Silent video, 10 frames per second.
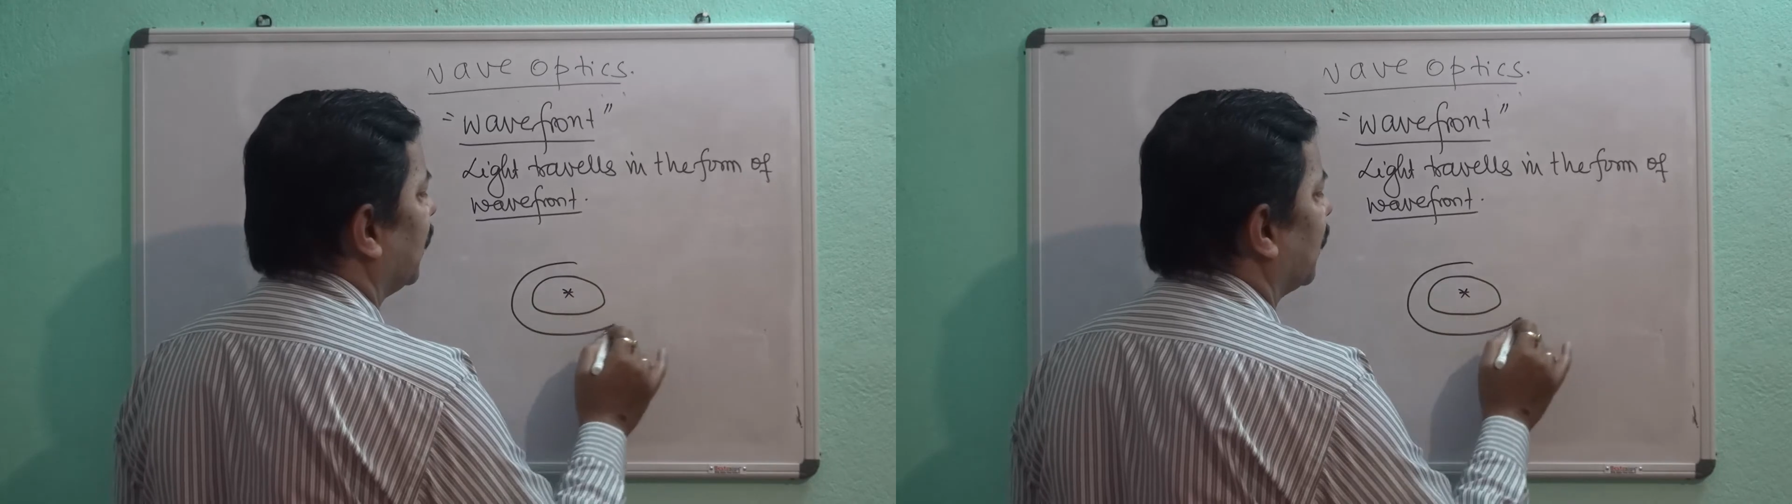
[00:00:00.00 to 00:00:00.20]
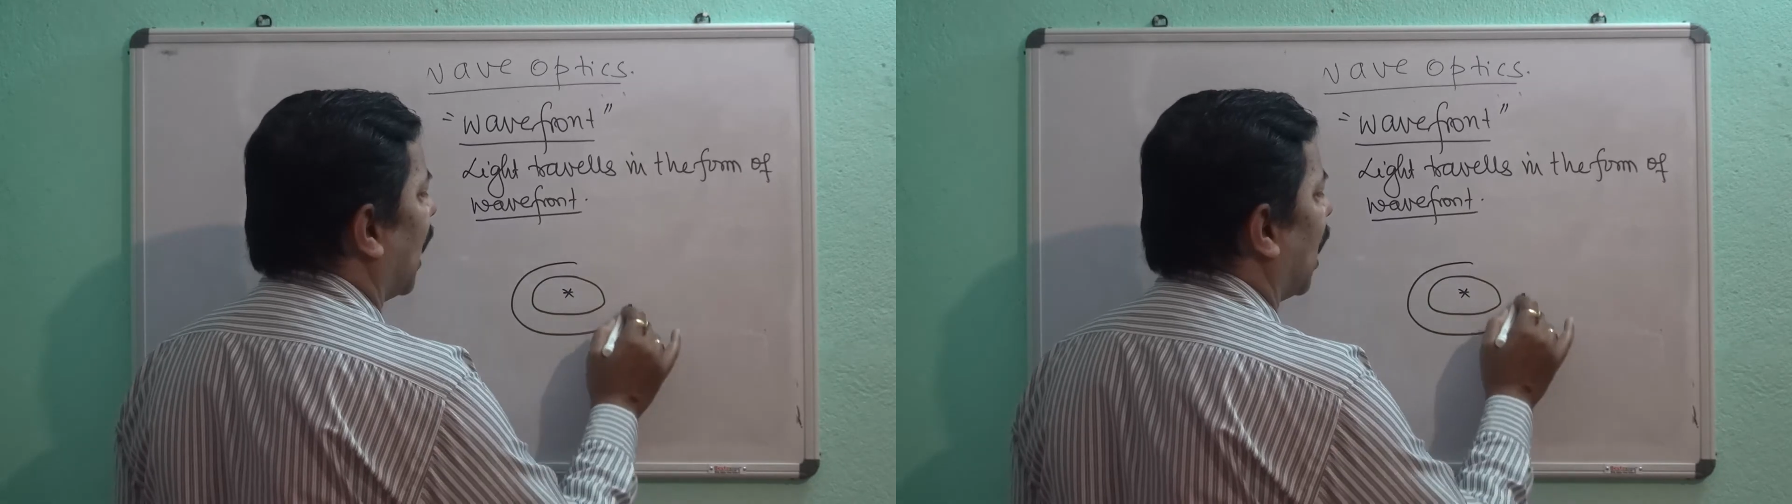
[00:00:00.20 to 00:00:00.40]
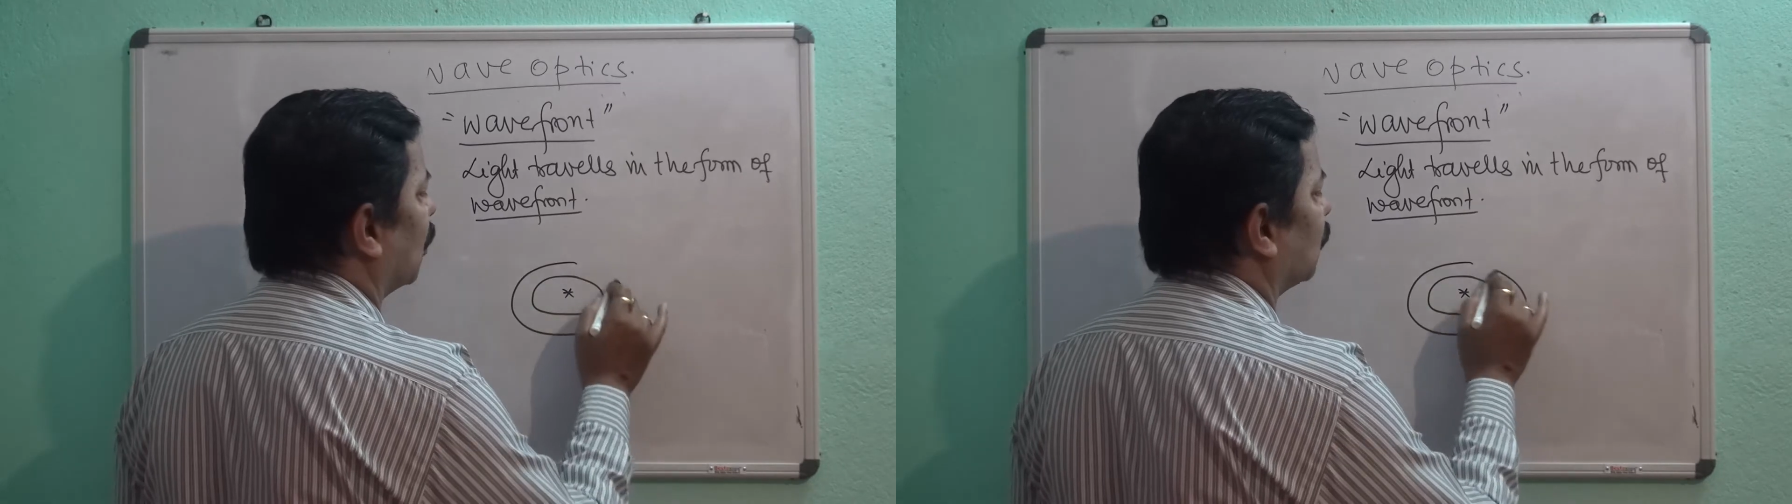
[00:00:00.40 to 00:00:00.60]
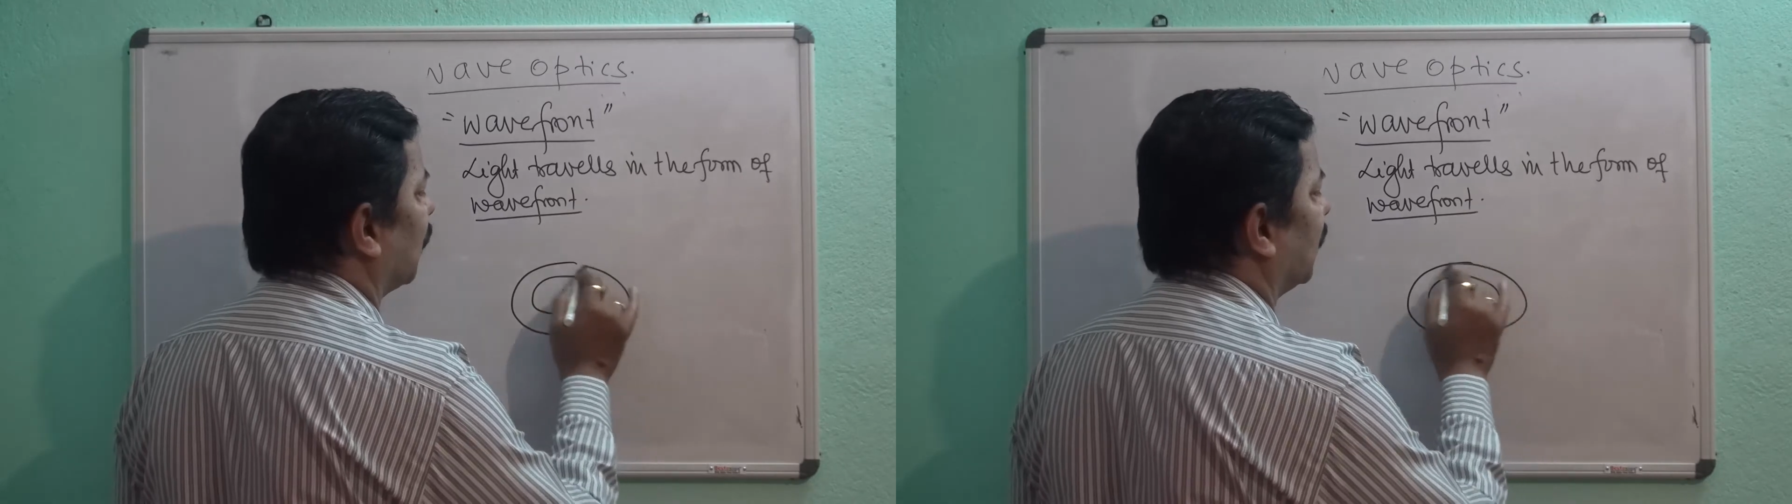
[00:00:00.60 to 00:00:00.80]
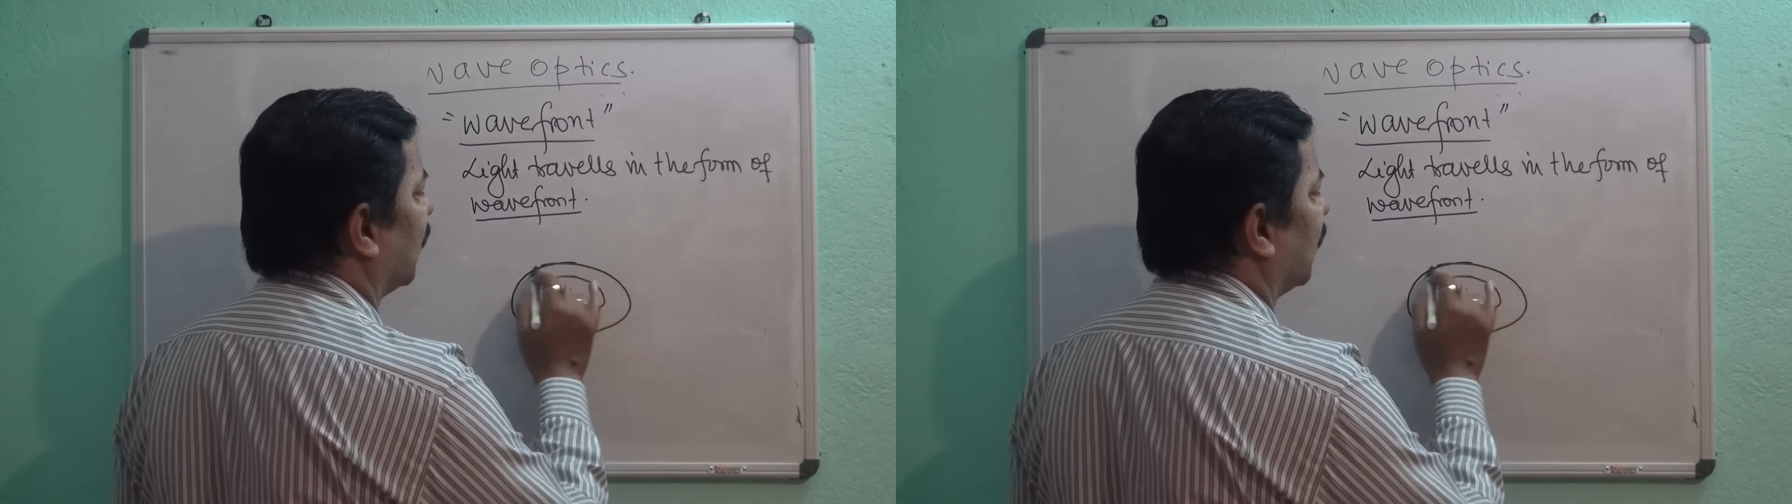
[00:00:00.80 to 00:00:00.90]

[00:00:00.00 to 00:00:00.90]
in outward